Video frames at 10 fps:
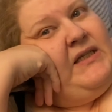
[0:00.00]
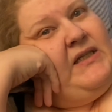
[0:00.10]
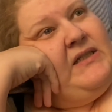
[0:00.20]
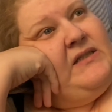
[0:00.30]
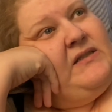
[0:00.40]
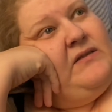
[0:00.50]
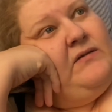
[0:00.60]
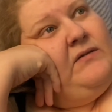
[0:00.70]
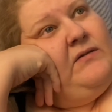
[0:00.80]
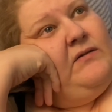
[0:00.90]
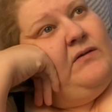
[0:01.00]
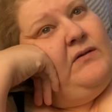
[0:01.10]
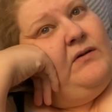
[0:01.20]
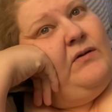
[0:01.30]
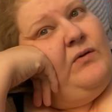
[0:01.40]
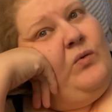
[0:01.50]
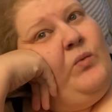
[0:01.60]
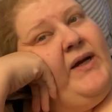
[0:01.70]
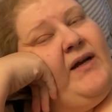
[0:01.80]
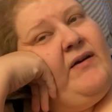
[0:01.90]
is
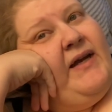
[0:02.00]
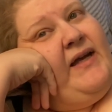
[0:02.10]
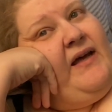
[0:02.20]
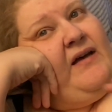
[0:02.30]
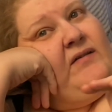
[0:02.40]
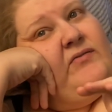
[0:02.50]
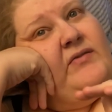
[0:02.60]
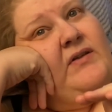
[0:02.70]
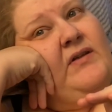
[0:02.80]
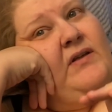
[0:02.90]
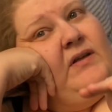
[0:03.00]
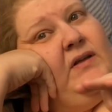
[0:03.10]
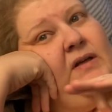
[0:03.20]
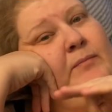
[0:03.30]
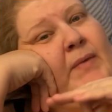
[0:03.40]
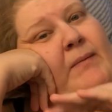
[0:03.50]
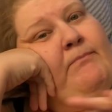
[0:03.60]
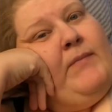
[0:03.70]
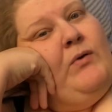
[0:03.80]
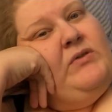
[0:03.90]
where I have my
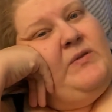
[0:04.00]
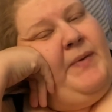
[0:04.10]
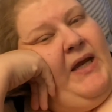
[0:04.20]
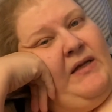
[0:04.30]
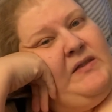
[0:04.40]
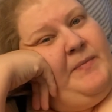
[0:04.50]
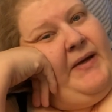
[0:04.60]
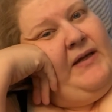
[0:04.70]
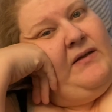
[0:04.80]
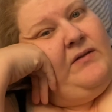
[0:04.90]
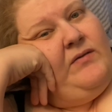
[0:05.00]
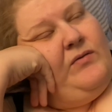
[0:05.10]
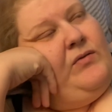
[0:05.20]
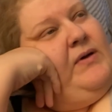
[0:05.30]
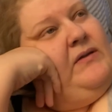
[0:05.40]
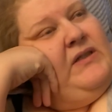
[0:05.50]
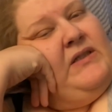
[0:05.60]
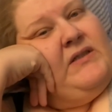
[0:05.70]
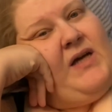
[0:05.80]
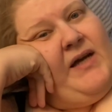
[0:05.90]
most pain spike throughout the
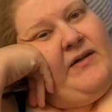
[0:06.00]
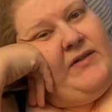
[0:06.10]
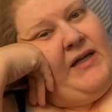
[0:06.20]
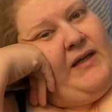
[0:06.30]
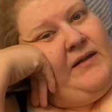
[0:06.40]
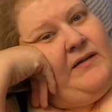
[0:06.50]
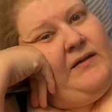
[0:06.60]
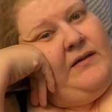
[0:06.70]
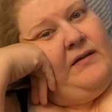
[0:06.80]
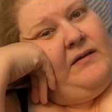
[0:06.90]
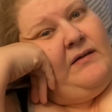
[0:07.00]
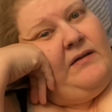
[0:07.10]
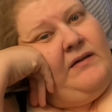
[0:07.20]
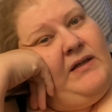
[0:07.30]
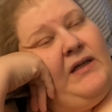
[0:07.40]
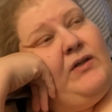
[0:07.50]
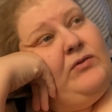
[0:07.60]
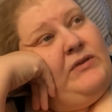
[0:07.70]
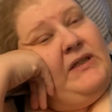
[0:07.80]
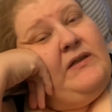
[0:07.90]
entire day,
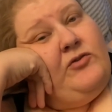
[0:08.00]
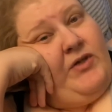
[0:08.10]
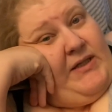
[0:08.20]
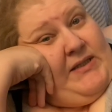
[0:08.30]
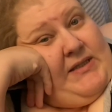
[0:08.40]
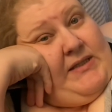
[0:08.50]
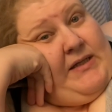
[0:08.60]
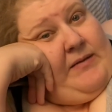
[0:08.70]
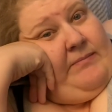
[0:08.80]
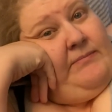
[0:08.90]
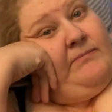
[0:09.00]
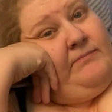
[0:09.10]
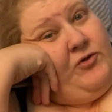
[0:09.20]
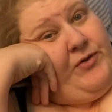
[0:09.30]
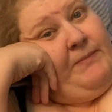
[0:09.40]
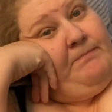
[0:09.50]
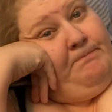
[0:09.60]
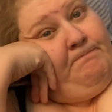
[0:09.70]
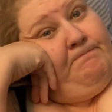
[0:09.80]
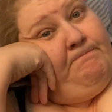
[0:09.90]
including trying to sit up straight.
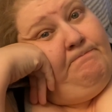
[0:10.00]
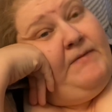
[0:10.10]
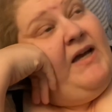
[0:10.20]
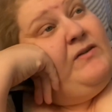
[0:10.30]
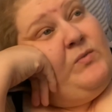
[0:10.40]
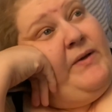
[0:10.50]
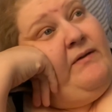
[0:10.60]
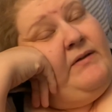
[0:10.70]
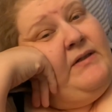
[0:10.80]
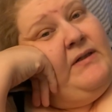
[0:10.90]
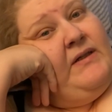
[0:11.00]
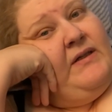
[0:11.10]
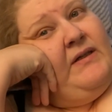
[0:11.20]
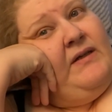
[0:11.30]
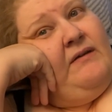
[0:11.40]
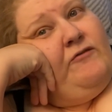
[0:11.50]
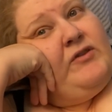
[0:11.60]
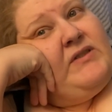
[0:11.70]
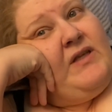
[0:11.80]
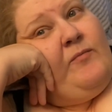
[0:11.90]
I swear. For
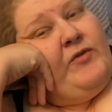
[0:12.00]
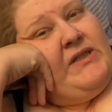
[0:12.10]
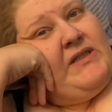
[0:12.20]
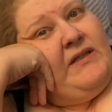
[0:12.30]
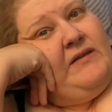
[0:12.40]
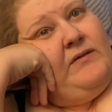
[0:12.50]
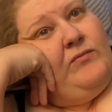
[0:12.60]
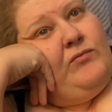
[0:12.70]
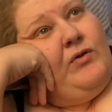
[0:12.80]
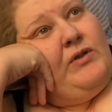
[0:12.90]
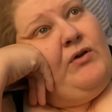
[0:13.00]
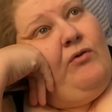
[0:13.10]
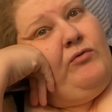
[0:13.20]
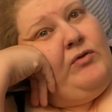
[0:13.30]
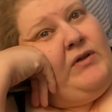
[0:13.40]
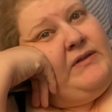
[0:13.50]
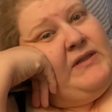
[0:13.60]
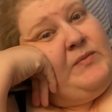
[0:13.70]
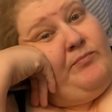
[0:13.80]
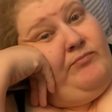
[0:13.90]
some reason, rolling over on
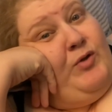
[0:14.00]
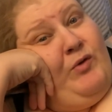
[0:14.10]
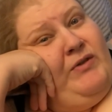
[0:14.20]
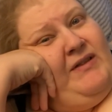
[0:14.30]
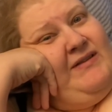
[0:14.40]
this broken